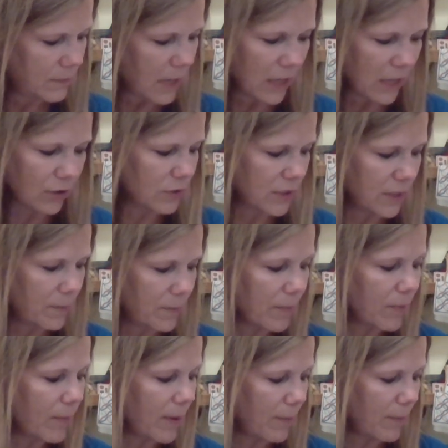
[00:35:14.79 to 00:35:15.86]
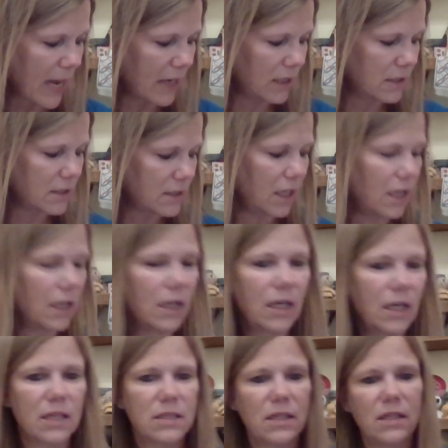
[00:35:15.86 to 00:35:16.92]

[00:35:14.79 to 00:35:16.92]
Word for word: not Lucy, Peppermint Patty's getting a kiss.